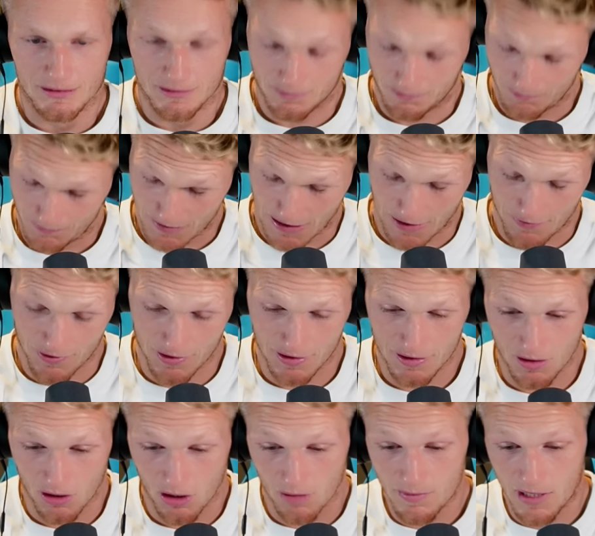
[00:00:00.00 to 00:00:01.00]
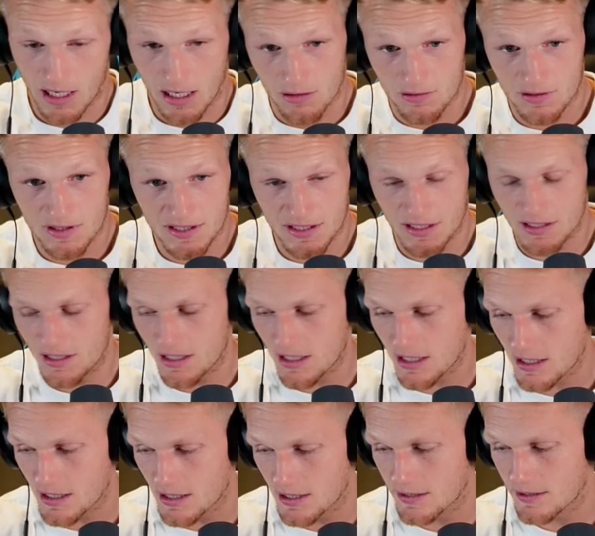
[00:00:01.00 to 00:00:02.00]
Love it. I'm going
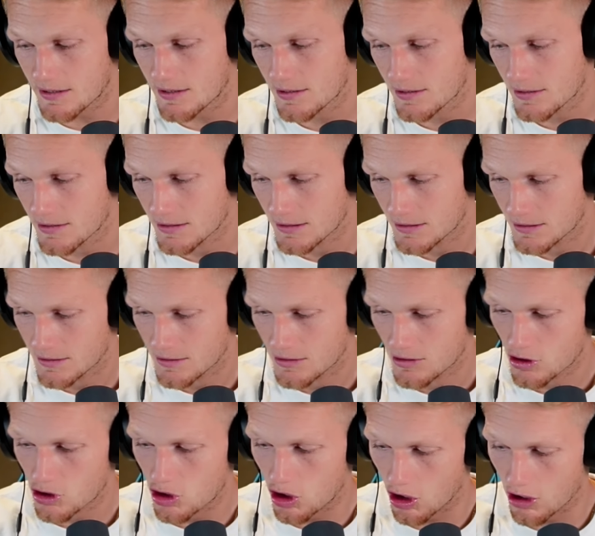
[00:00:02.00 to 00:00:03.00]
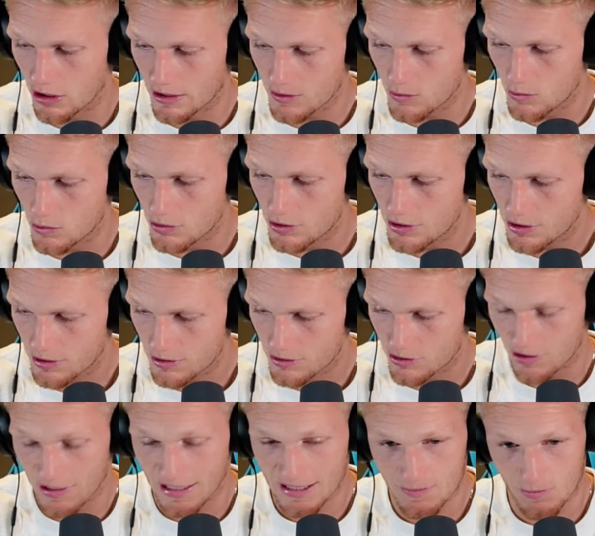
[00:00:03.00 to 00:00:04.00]
Sydney, Collingwood.
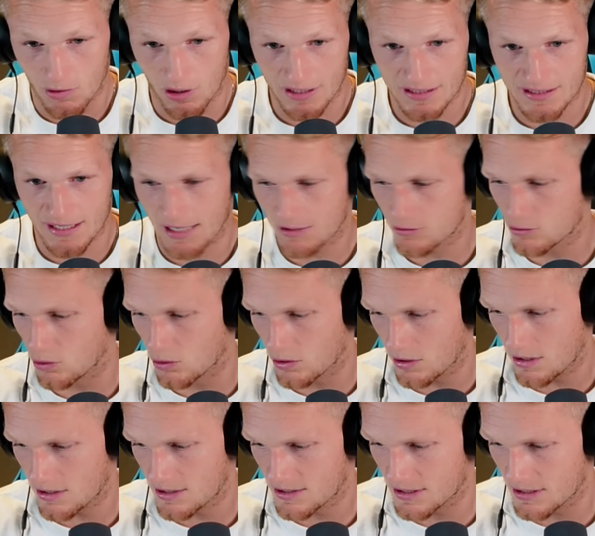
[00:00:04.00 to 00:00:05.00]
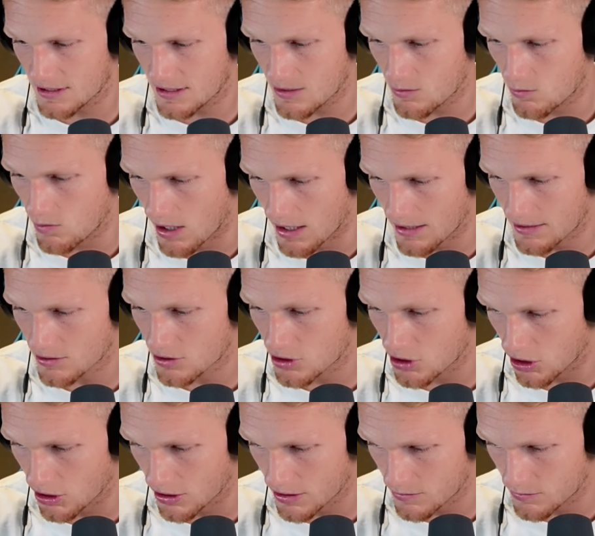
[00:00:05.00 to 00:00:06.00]
So that's my exact order. Sydney 1,
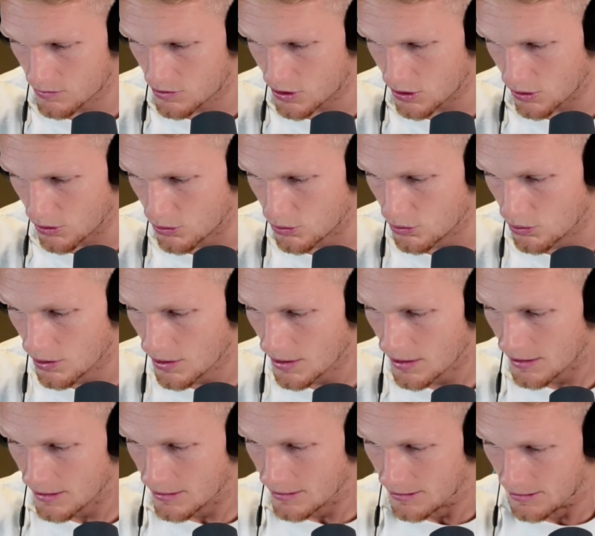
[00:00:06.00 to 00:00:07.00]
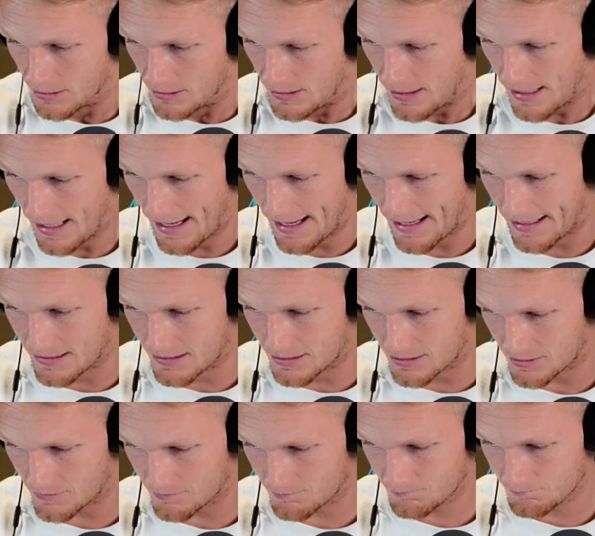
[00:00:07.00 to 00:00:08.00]
Collingwood 2, and
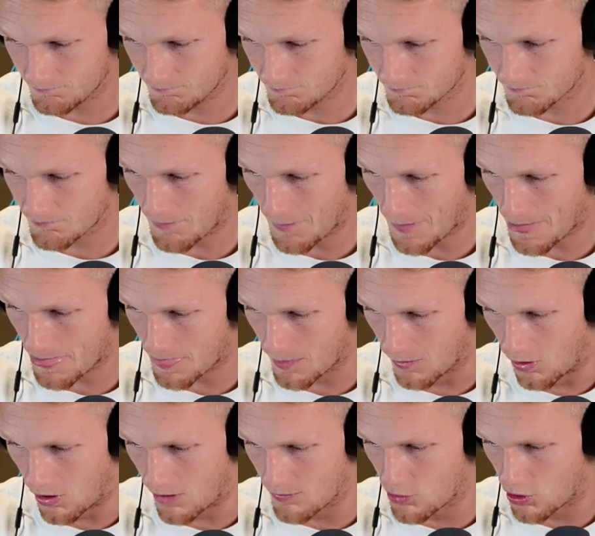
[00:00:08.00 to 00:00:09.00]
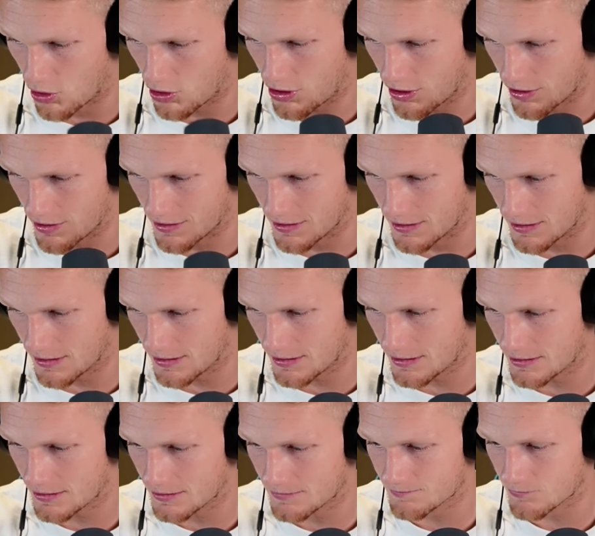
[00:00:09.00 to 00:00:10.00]
I'm going to
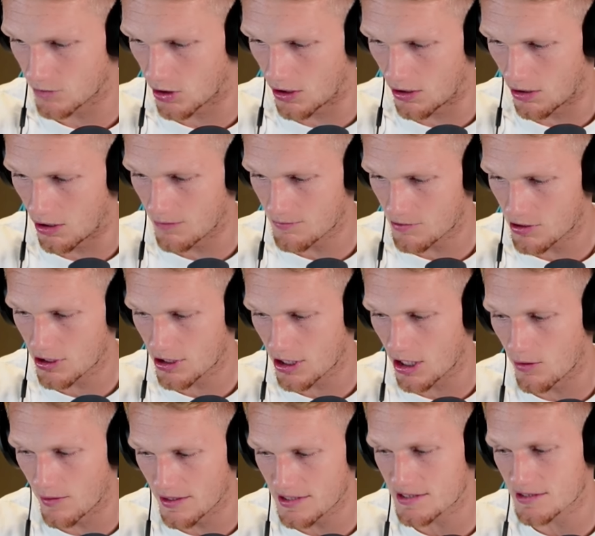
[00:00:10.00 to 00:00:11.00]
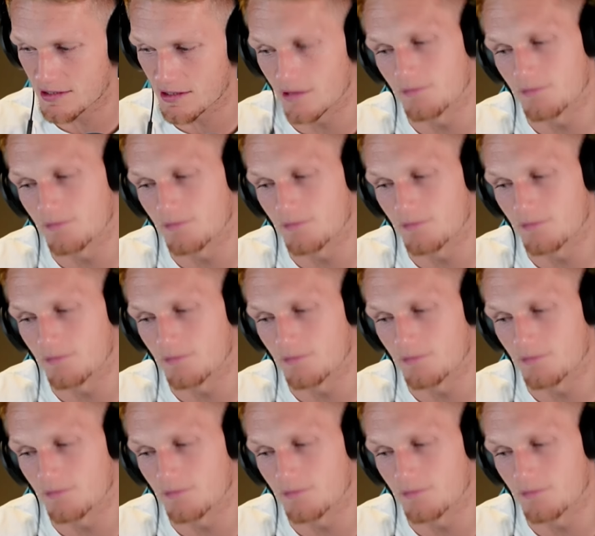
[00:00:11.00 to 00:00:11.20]
go Essendon.